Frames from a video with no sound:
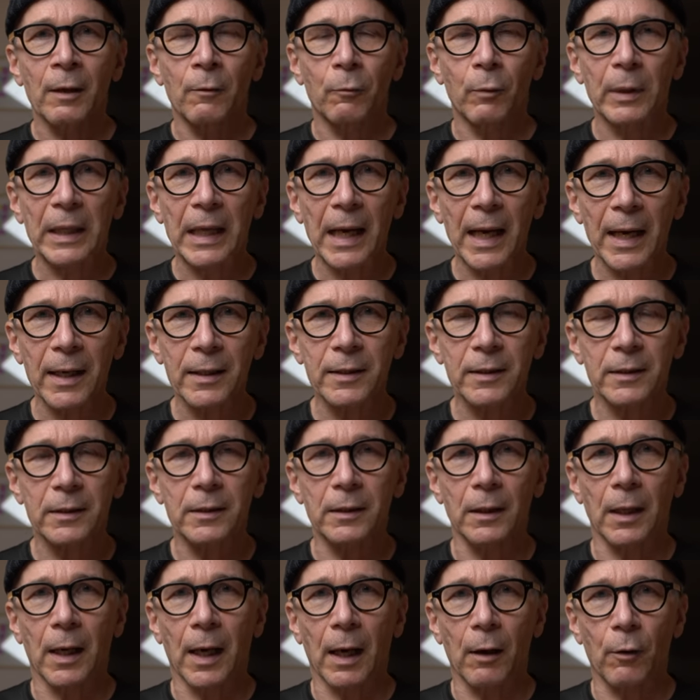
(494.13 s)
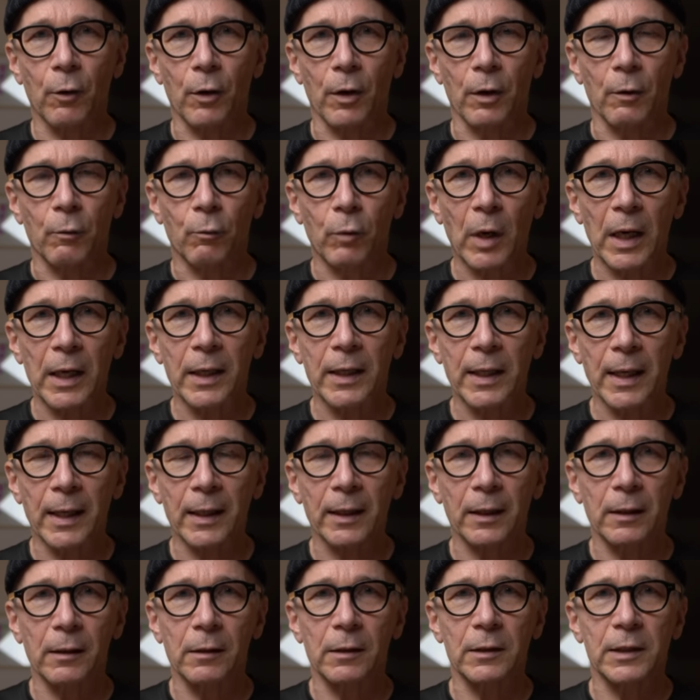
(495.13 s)
We had our wide
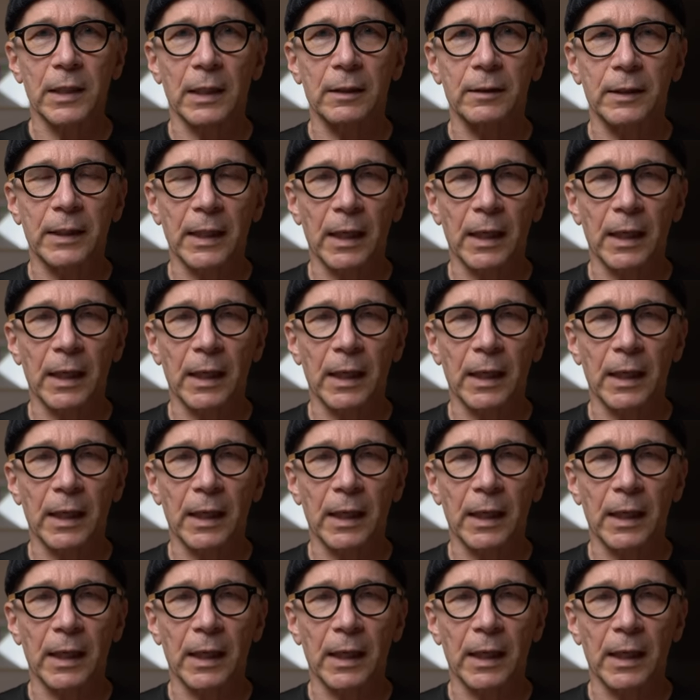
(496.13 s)
angles and